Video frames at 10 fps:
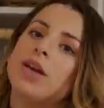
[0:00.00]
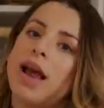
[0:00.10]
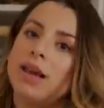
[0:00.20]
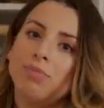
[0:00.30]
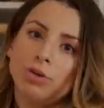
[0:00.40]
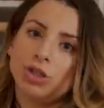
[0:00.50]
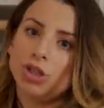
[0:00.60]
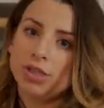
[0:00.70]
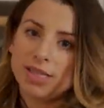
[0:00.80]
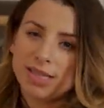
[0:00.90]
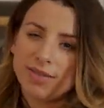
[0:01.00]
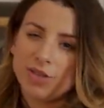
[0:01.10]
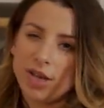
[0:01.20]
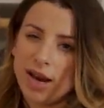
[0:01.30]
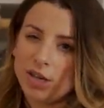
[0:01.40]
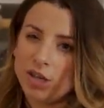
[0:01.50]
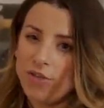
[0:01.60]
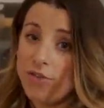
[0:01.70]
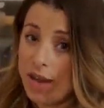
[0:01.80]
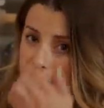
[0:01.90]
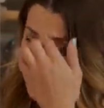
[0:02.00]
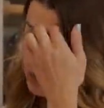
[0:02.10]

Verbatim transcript: can, and put shirts and stuff so you can actually fit